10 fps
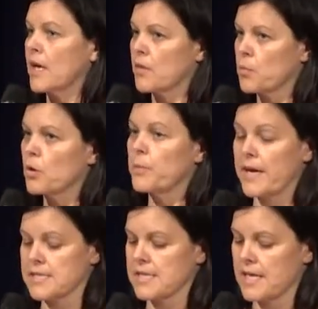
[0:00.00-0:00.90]
and the World
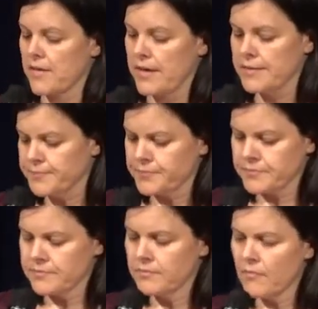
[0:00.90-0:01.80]
Bank together
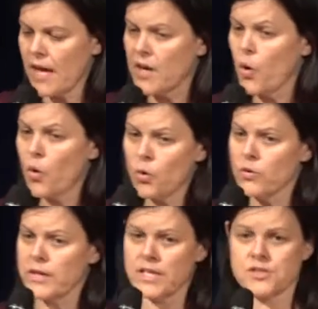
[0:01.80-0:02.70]
and
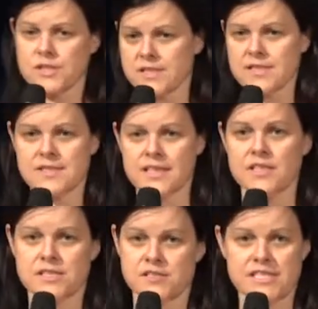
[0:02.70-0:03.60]
all the countries that are
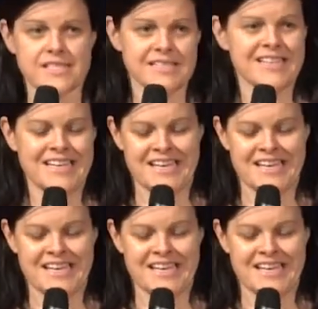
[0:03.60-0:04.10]
signatories